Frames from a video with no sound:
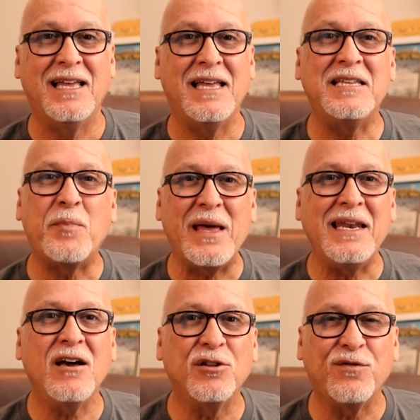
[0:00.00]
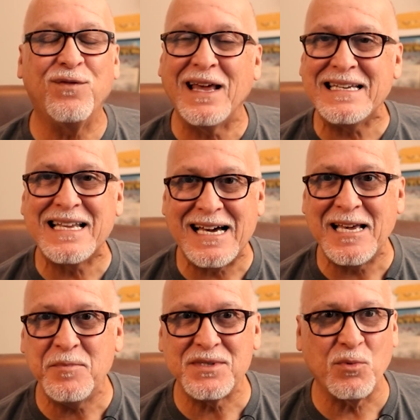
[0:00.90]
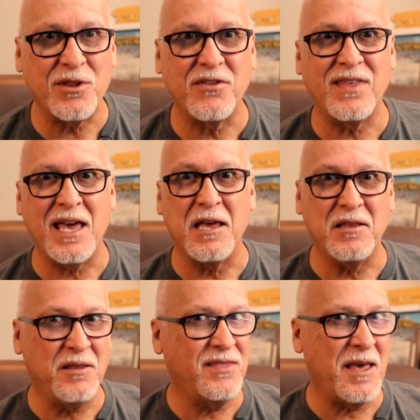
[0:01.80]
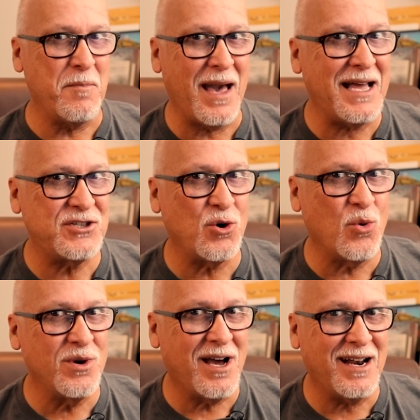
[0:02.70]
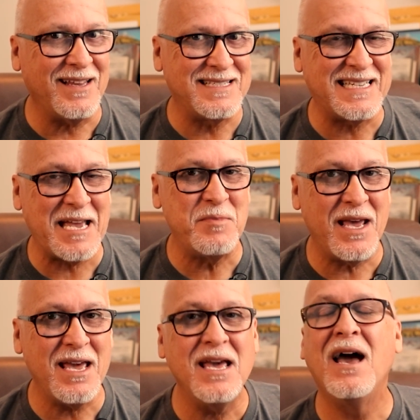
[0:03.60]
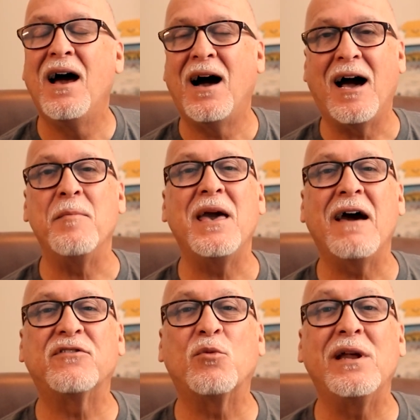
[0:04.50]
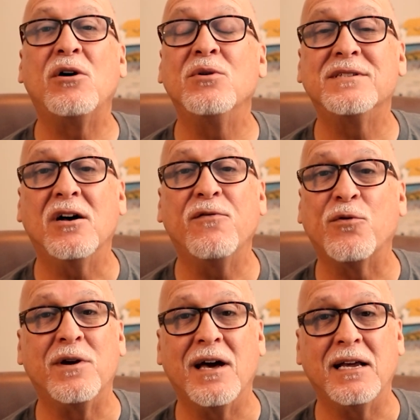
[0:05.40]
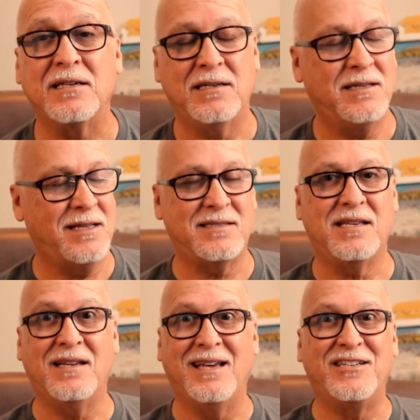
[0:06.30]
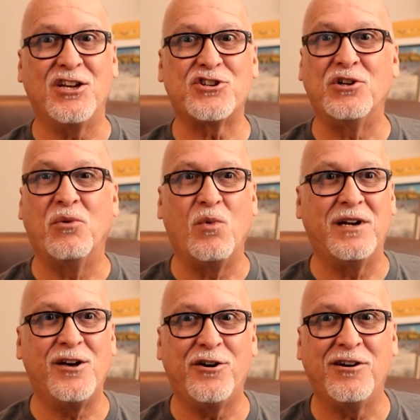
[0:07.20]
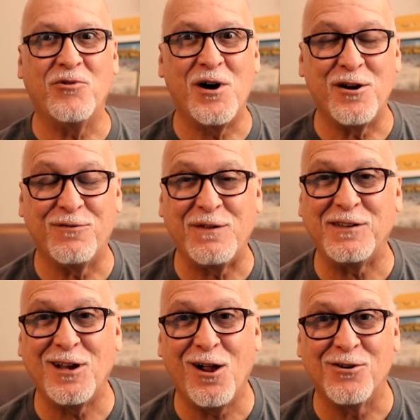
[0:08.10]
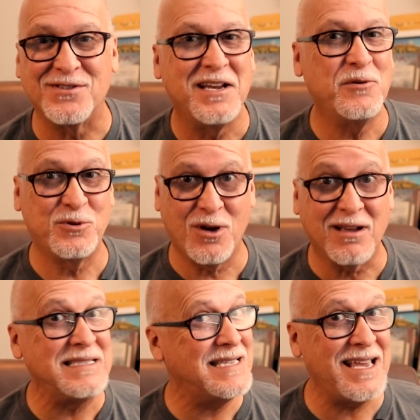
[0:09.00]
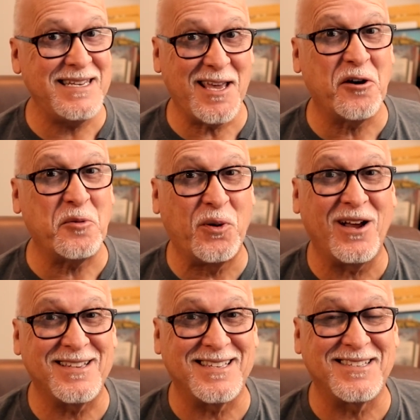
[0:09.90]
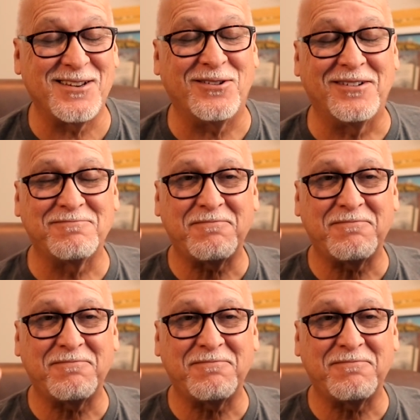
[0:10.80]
And depending on the flight times, whether they match or not, same day, I may have to rent a hotel for a night. That's an additional $100 to $150. We're talking San Diego prices here.